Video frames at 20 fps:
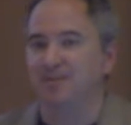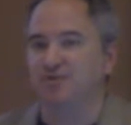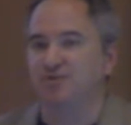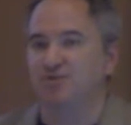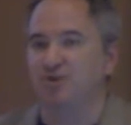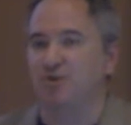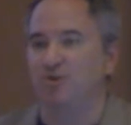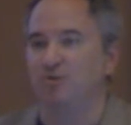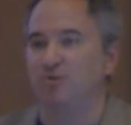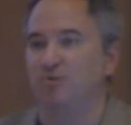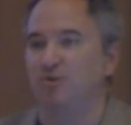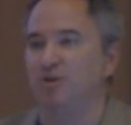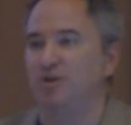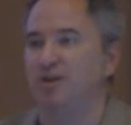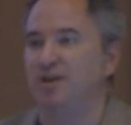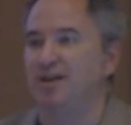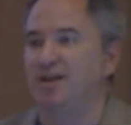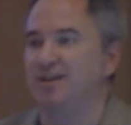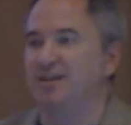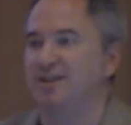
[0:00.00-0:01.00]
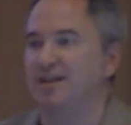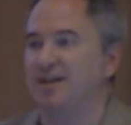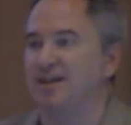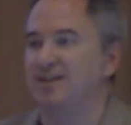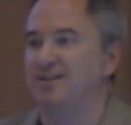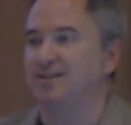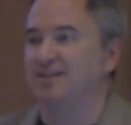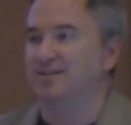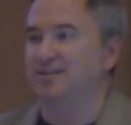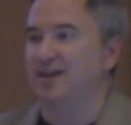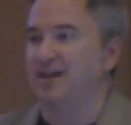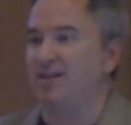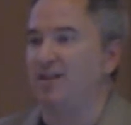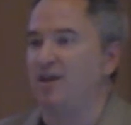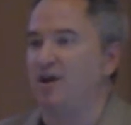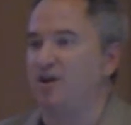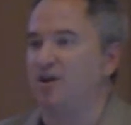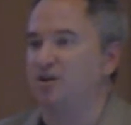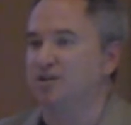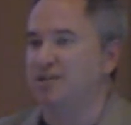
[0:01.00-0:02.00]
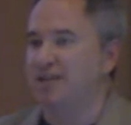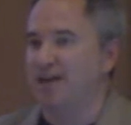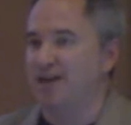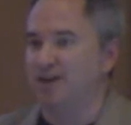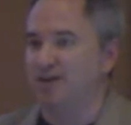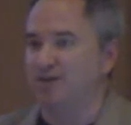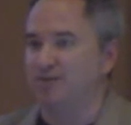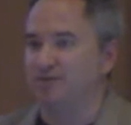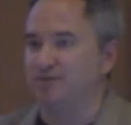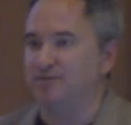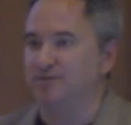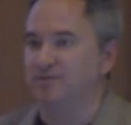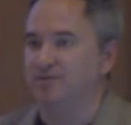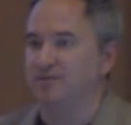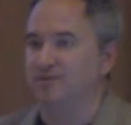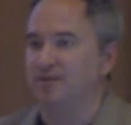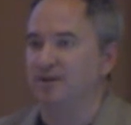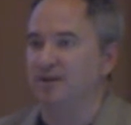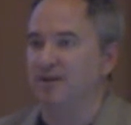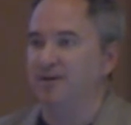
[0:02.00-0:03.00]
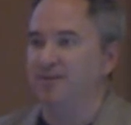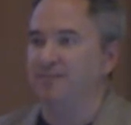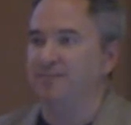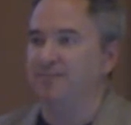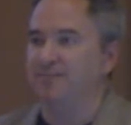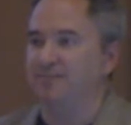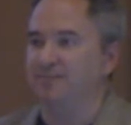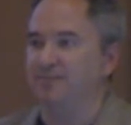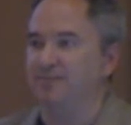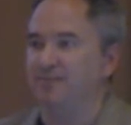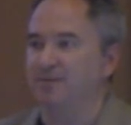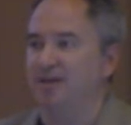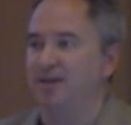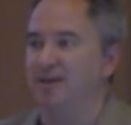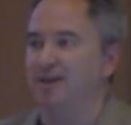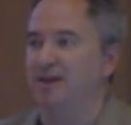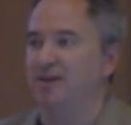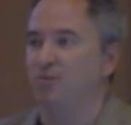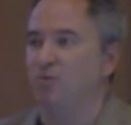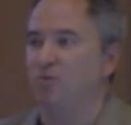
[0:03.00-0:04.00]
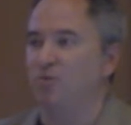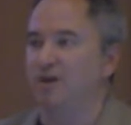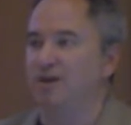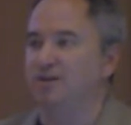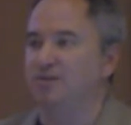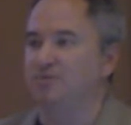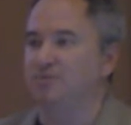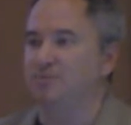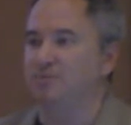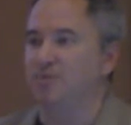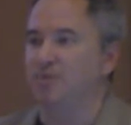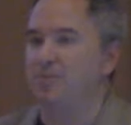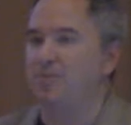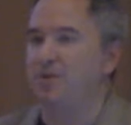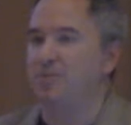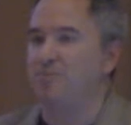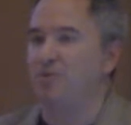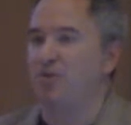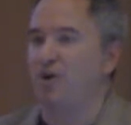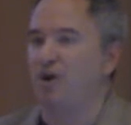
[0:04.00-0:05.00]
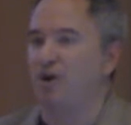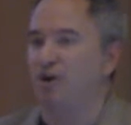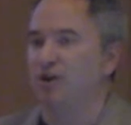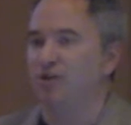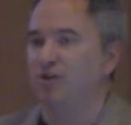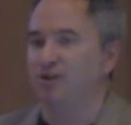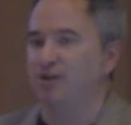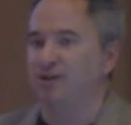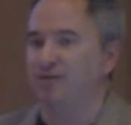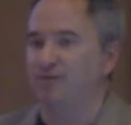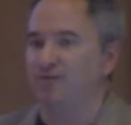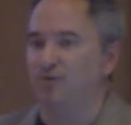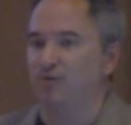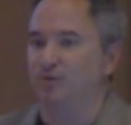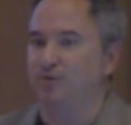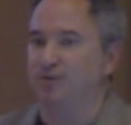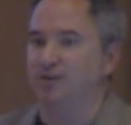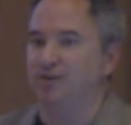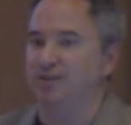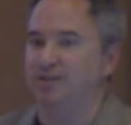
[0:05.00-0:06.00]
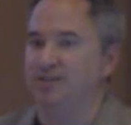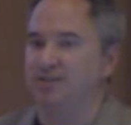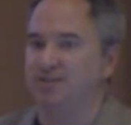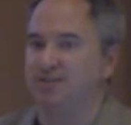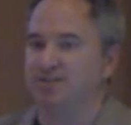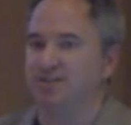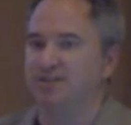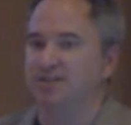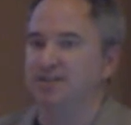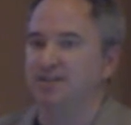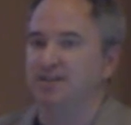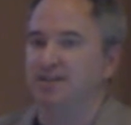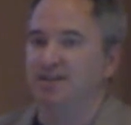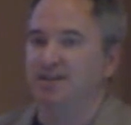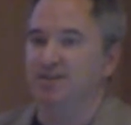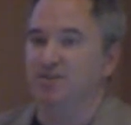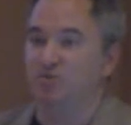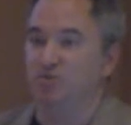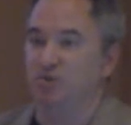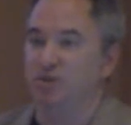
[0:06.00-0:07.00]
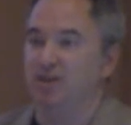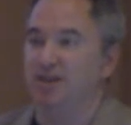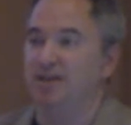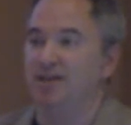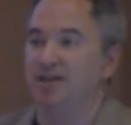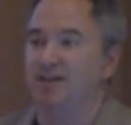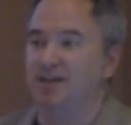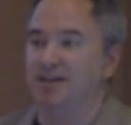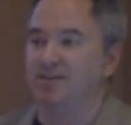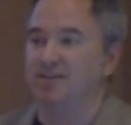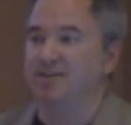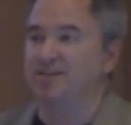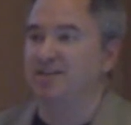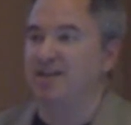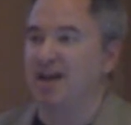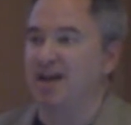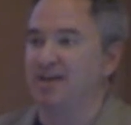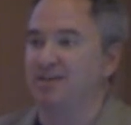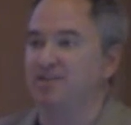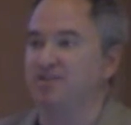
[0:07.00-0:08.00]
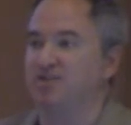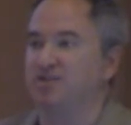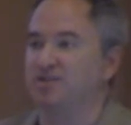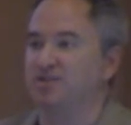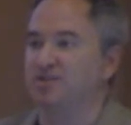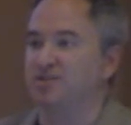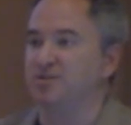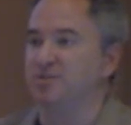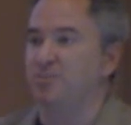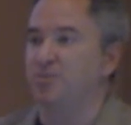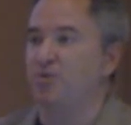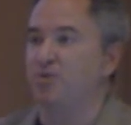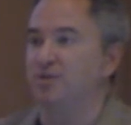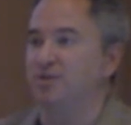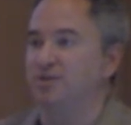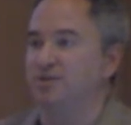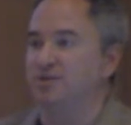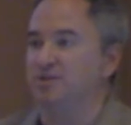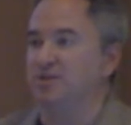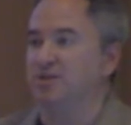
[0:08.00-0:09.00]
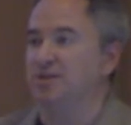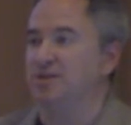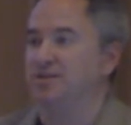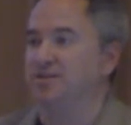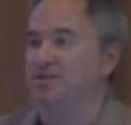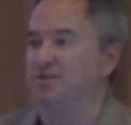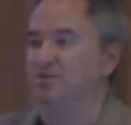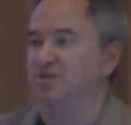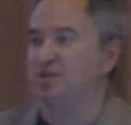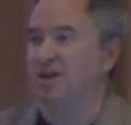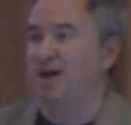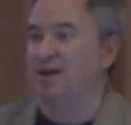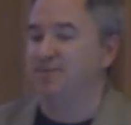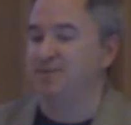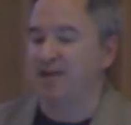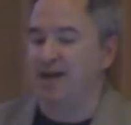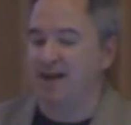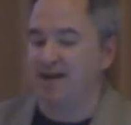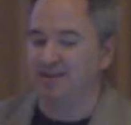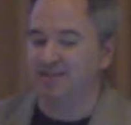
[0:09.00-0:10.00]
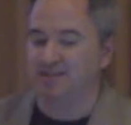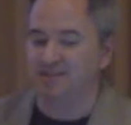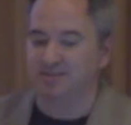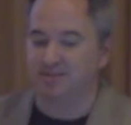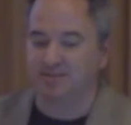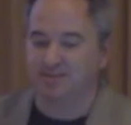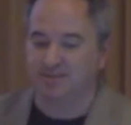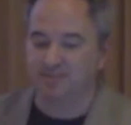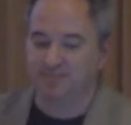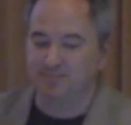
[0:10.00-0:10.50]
so looking at that long tail, at what people aren't looking for is really, in this case, just as important as looking at those top tasks.